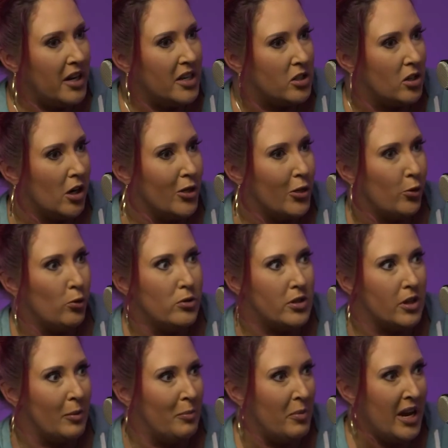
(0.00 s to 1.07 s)
gone through
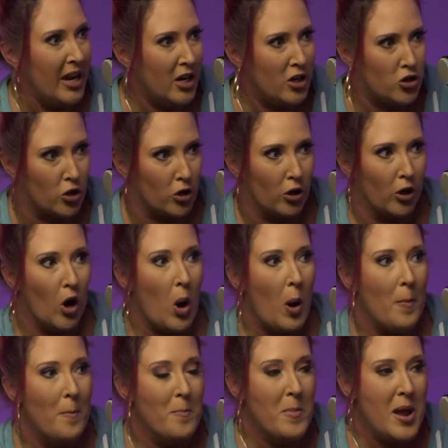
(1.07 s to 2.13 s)
some
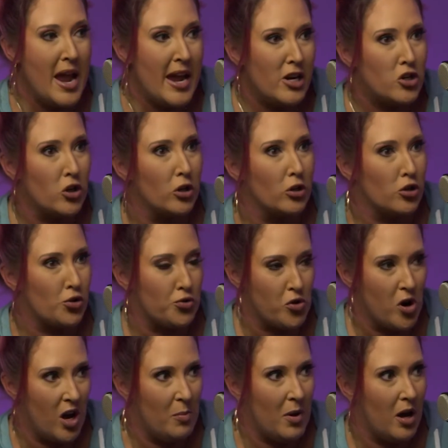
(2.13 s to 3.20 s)
major
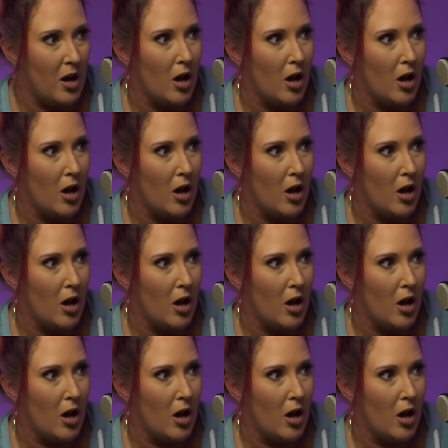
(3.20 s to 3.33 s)
trauma